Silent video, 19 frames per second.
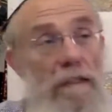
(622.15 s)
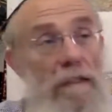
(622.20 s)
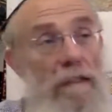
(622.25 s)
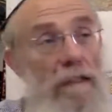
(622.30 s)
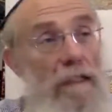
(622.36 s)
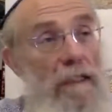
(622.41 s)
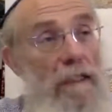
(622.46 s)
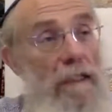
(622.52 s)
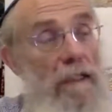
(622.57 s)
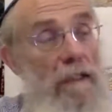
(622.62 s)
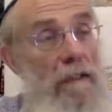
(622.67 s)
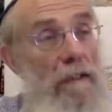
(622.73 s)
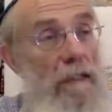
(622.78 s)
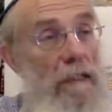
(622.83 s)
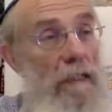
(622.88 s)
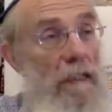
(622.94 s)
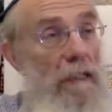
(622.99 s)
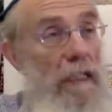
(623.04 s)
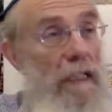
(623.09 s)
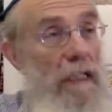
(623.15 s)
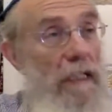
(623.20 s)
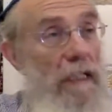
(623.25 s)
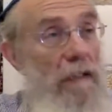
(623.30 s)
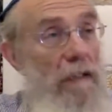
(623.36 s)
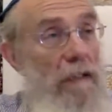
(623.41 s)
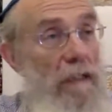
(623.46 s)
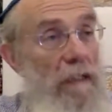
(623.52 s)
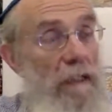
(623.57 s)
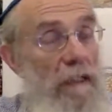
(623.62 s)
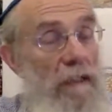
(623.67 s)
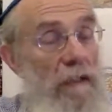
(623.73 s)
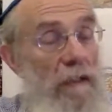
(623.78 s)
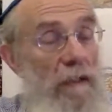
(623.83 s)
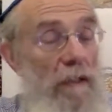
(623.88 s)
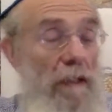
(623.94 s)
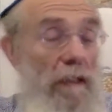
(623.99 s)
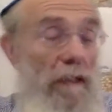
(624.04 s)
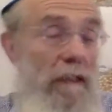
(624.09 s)
Like, it's like, there's a
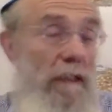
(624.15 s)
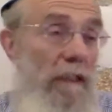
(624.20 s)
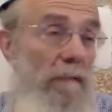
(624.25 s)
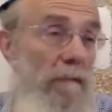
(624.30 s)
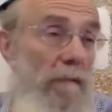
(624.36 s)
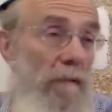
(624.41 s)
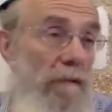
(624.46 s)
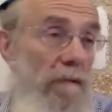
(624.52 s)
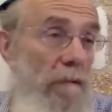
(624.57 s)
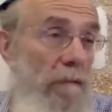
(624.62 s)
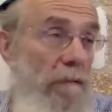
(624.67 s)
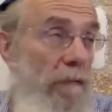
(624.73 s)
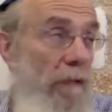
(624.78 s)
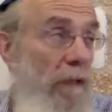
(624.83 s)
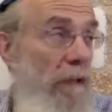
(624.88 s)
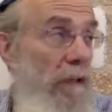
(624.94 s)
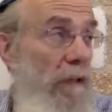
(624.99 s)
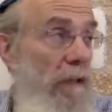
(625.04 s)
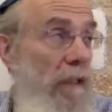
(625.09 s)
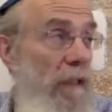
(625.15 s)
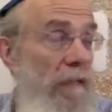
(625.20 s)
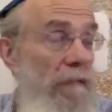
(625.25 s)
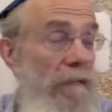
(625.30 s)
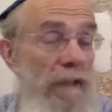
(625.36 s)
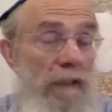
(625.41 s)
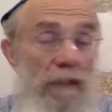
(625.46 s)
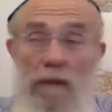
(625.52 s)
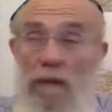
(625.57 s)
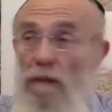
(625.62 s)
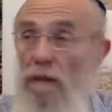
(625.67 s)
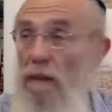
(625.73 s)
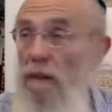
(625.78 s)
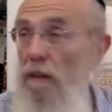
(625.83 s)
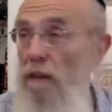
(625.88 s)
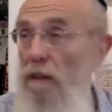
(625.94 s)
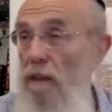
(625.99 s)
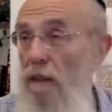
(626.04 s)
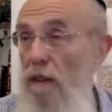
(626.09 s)
story in the Gemara, Reb Yochanan and Reb
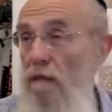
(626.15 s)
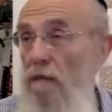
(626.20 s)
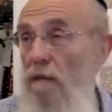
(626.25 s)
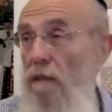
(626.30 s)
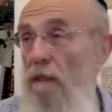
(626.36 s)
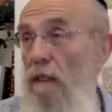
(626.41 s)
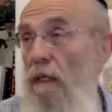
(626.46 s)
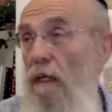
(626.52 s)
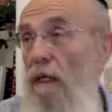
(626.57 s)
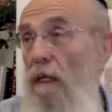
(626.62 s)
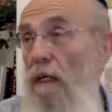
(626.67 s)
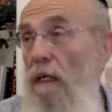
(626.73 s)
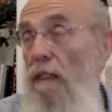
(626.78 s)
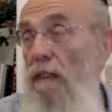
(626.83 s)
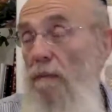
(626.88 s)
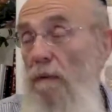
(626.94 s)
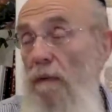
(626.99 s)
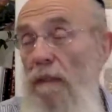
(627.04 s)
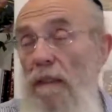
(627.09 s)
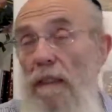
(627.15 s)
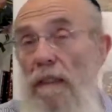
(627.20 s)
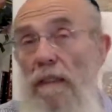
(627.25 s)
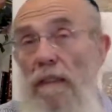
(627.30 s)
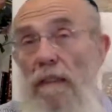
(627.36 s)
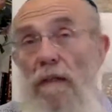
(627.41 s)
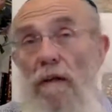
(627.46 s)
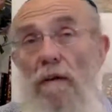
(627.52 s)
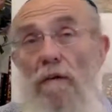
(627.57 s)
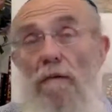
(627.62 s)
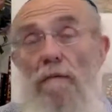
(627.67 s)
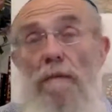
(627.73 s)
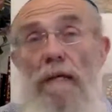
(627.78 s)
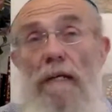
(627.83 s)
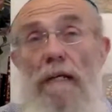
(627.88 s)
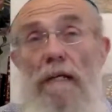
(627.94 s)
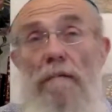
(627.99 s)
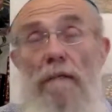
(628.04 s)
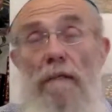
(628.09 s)
Shlomo, It's one thing to go and
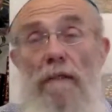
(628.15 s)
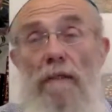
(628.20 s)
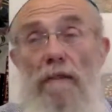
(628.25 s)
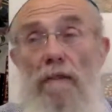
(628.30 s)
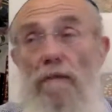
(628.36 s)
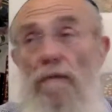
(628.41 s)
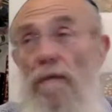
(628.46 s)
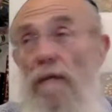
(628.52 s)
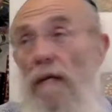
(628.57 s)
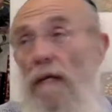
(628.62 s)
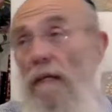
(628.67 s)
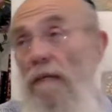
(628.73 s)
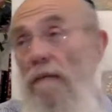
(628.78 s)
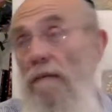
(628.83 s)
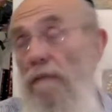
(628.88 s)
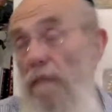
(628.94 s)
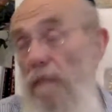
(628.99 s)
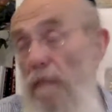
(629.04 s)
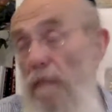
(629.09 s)
make a Bal Tshuva out of